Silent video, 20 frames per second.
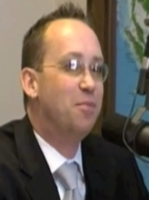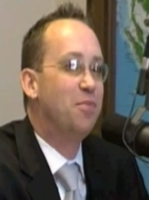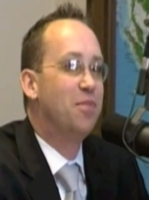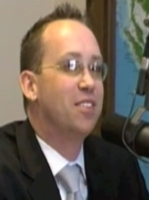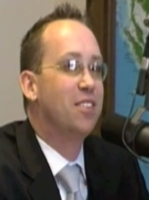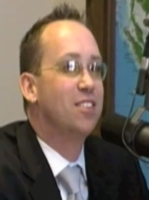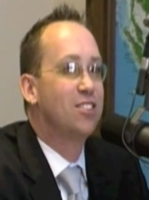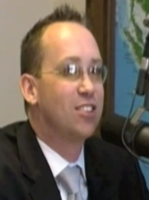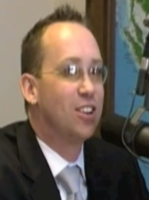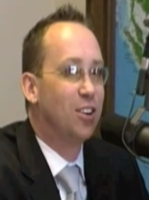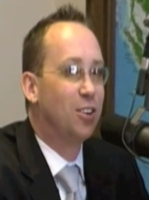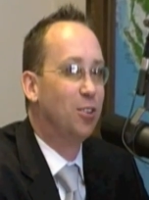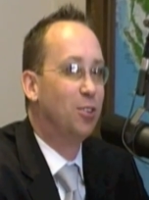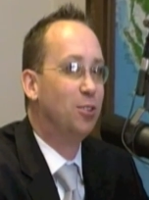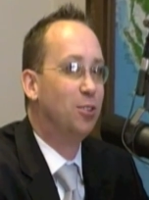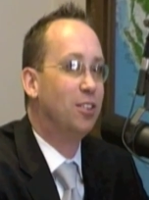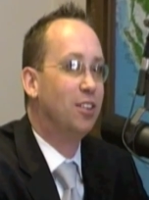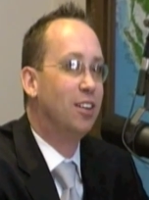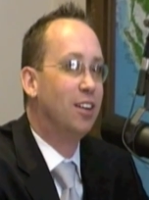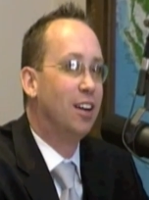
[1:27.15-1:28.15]

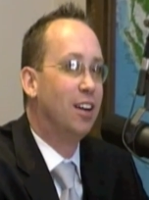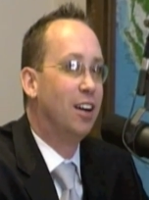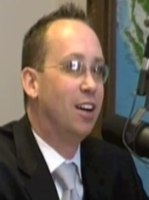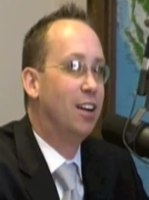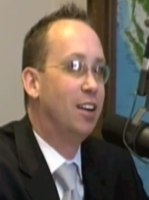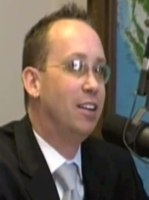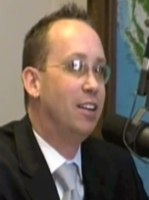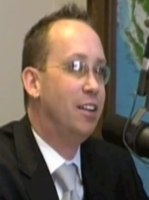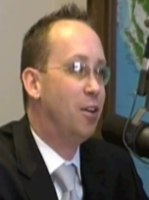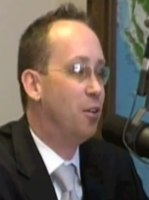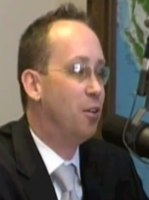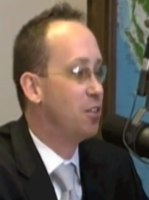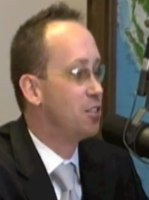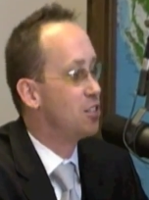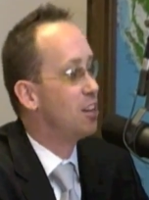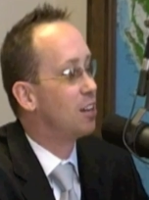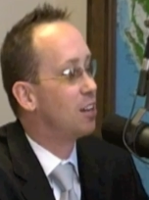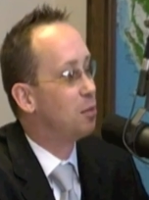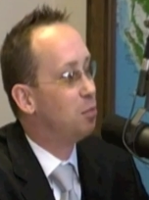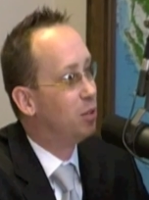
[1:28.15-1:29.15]
So I know it's
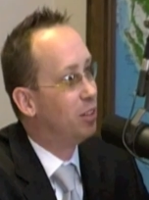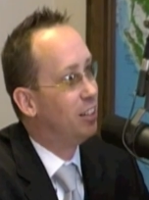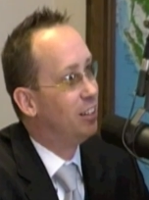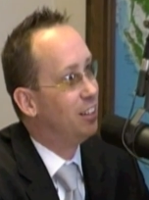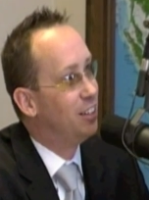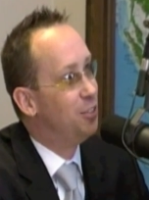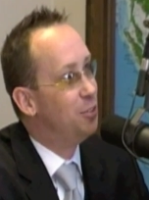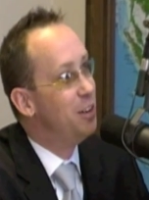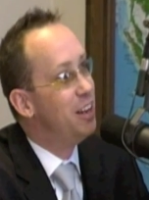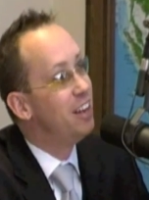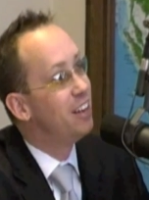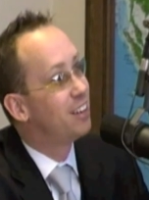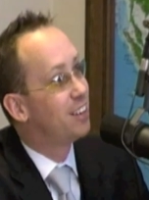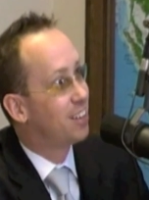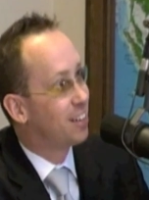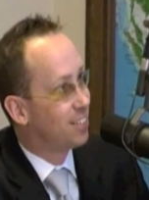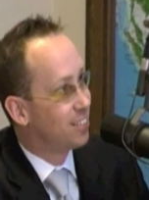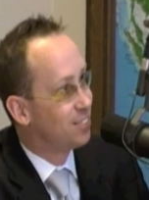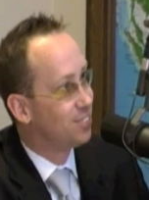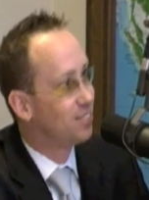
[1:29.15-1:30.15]
not completely unique,
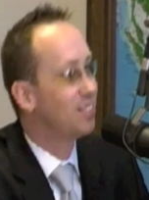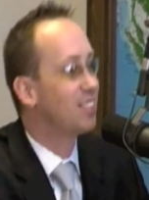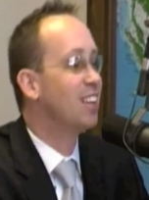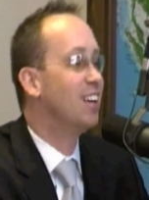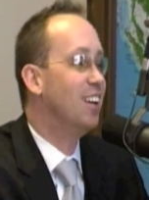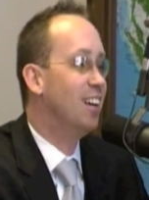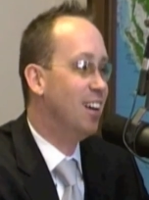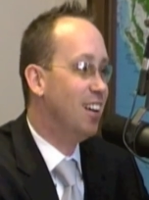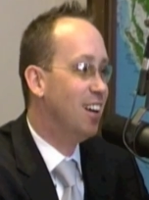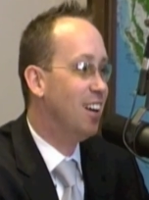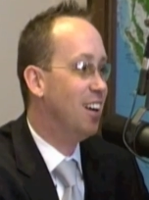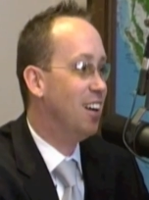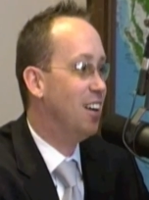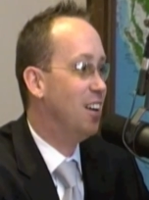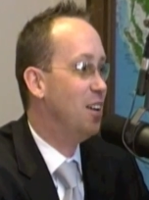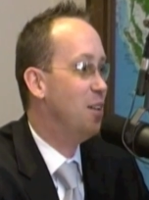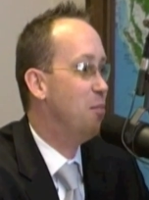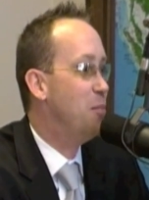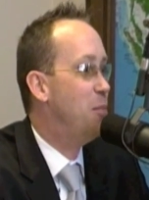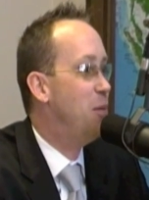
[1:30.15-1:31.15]

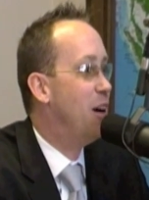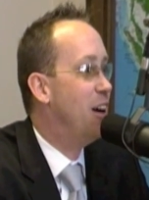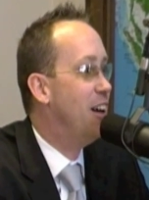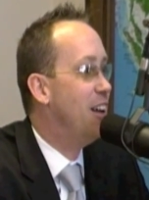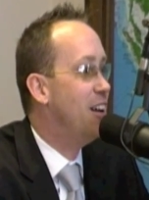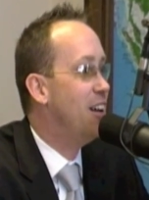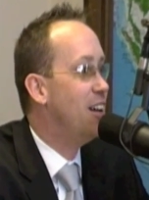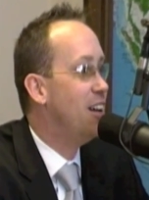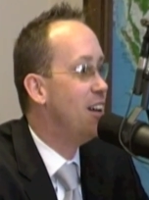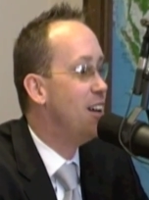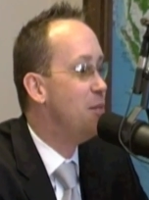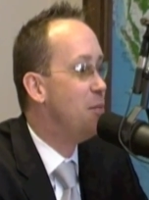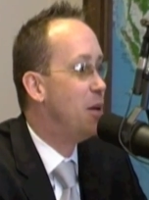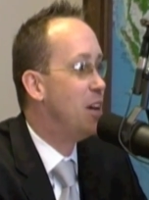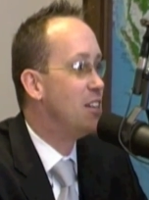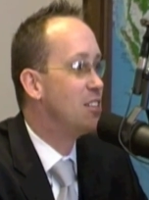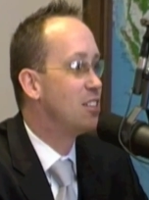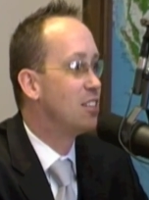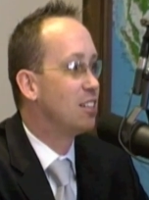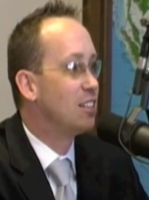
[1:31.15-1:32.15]
but
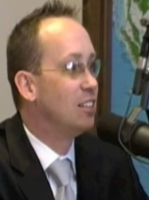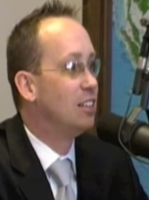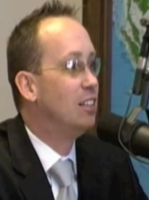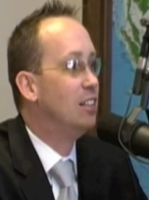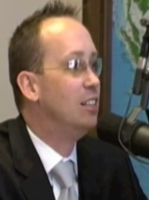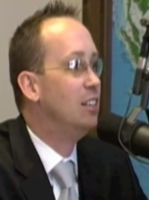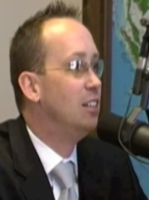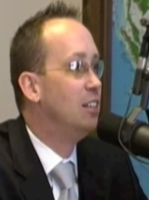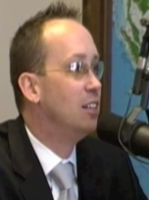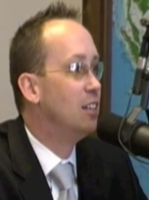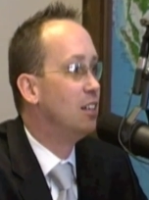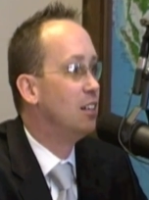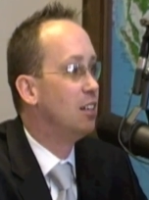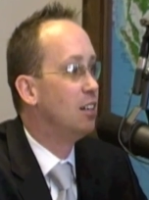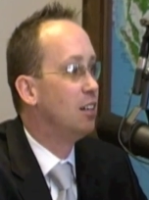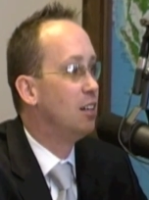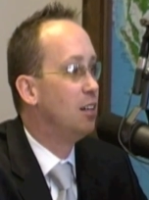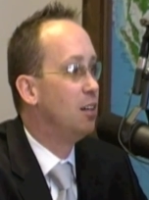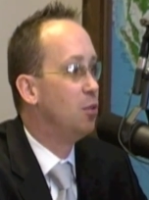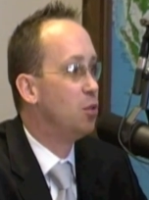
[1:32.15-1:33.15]
basically,
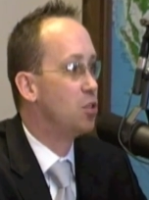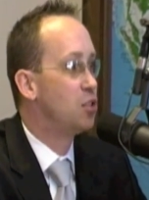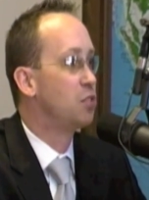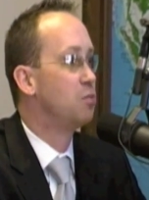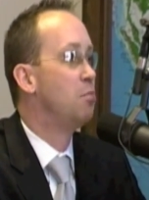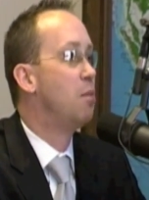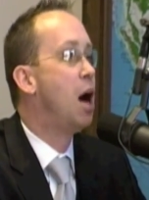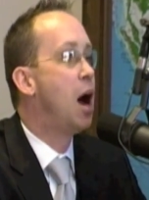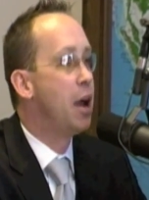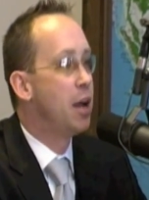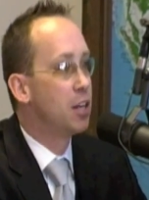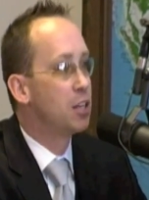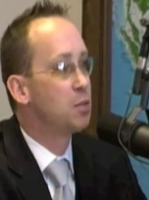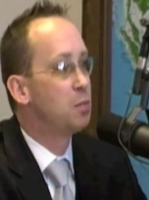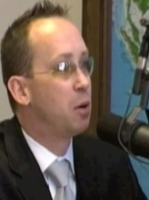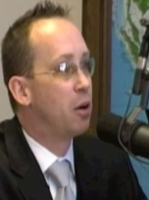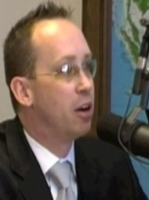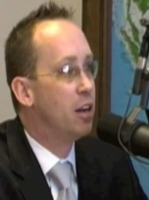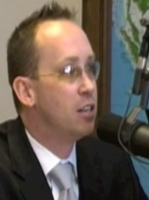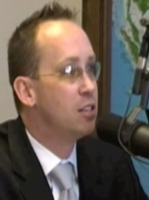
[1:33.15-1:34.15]
it was my
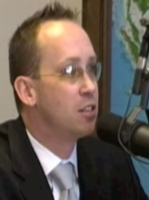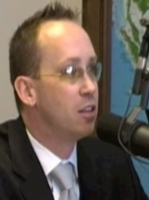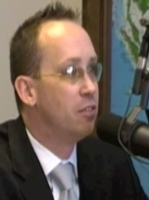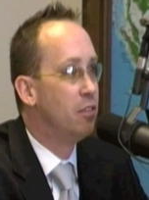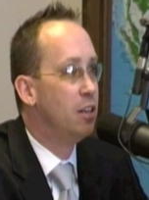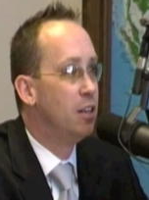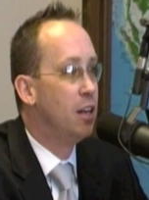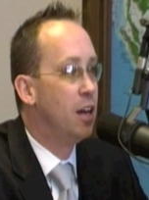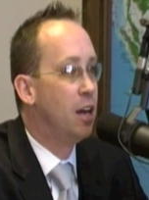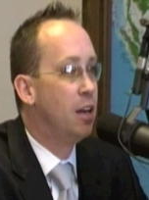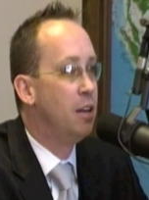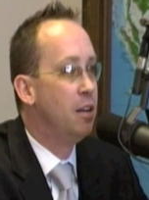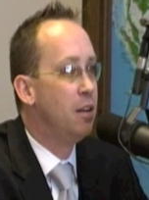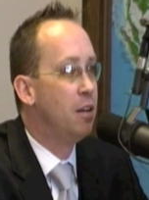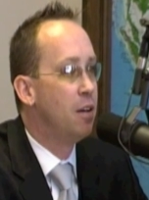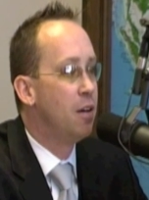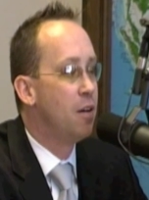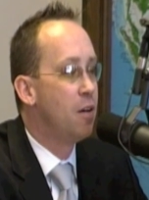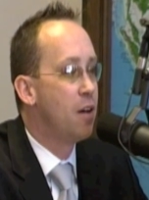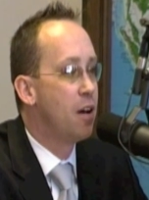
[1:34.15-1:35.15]
experience of it, and
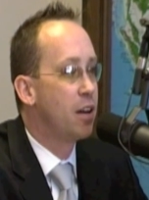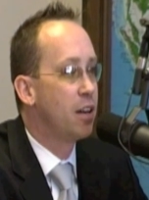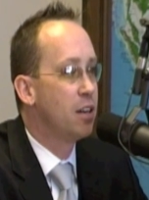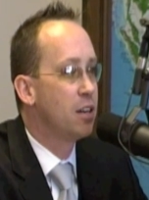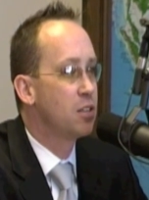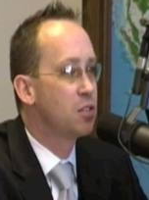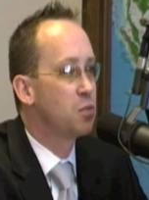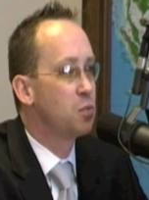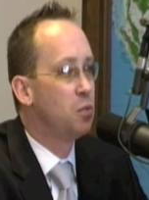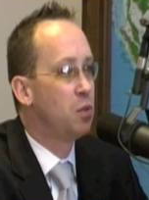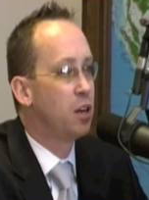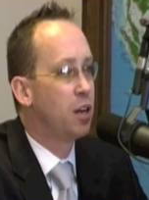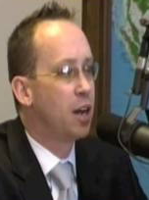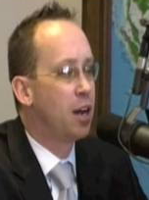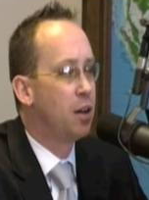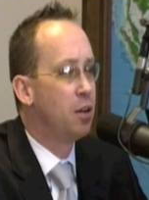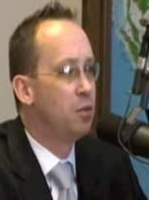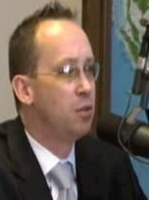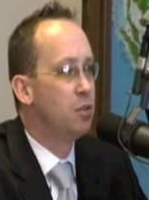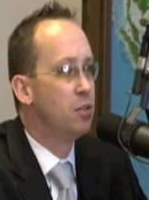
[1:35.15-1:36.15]
I guess what
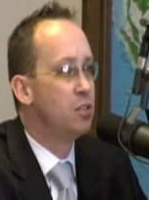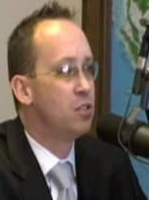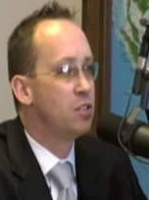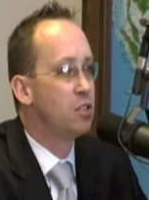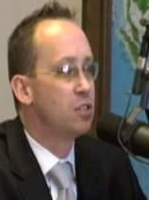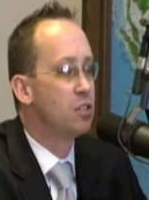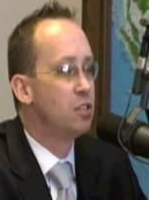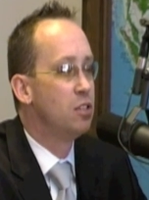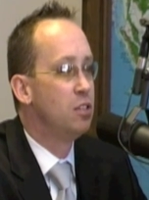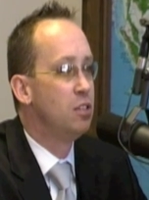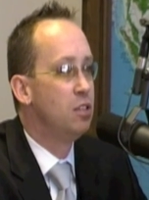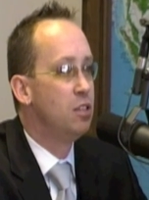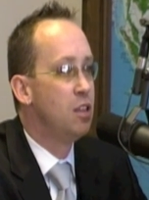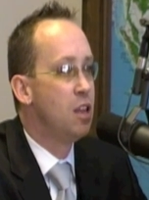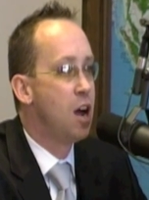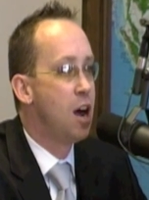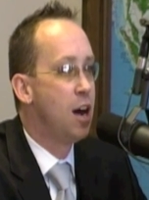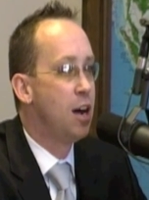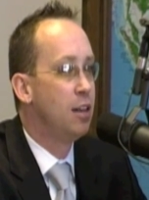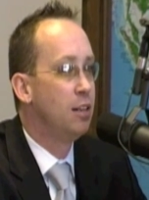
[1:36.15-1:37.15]
I was
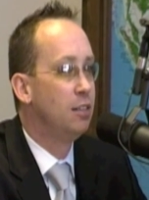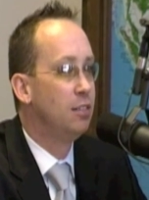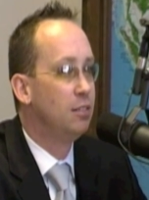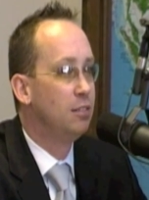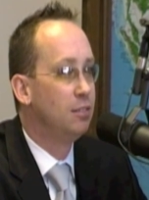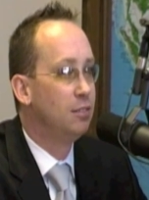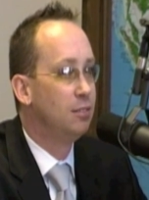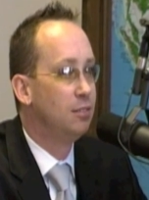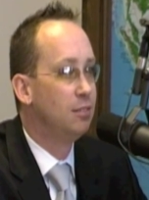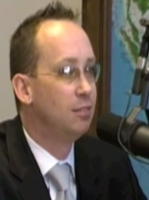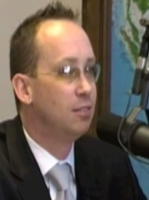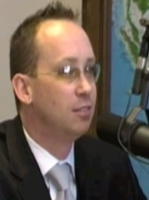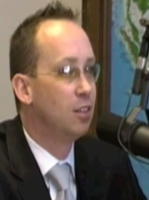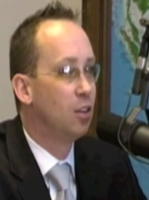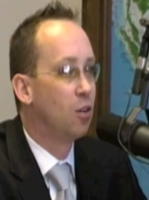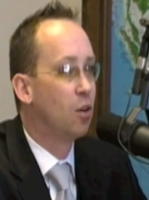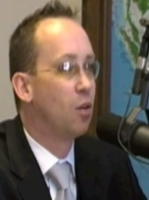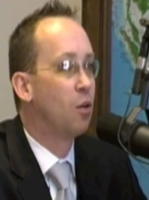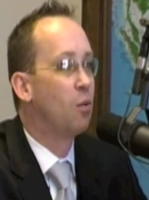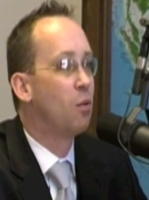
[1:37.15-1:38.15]
not,
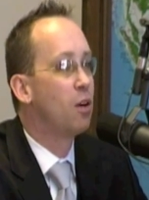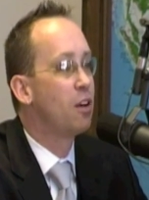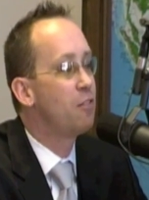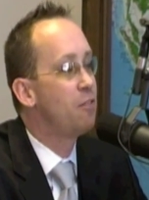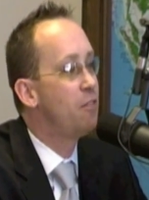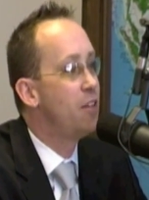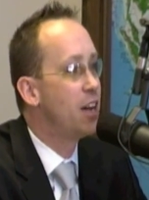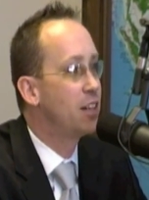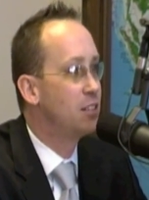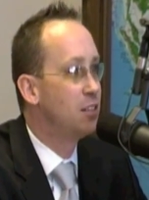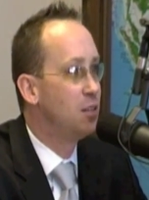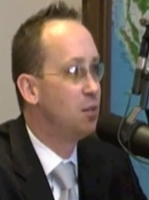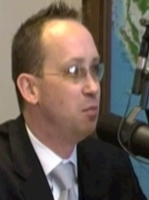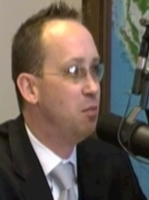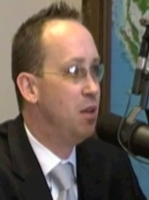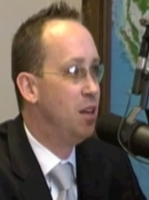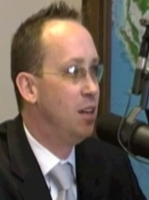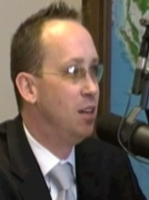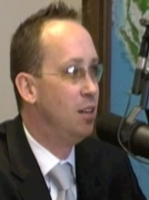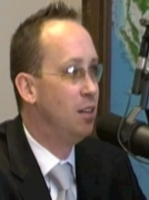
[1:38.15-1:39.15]
or what affected
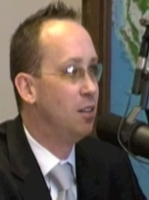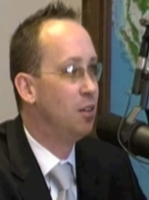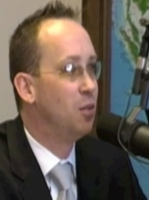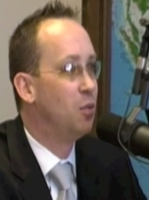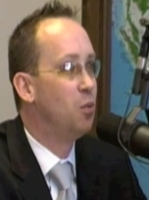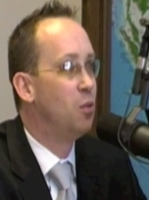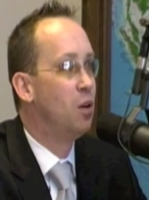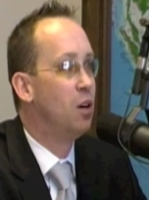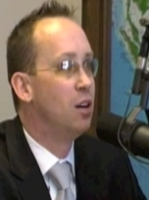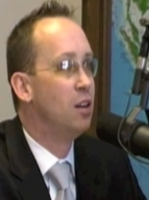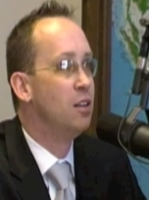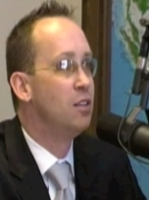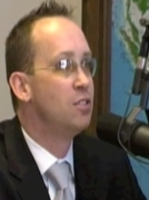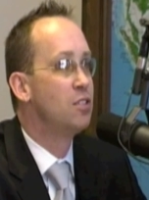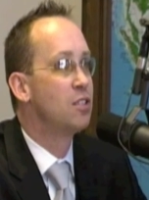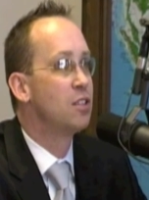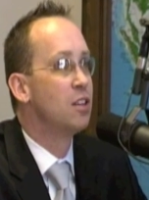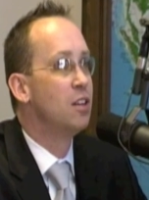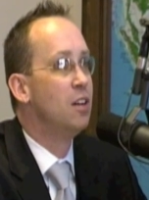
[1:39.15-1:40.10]
me was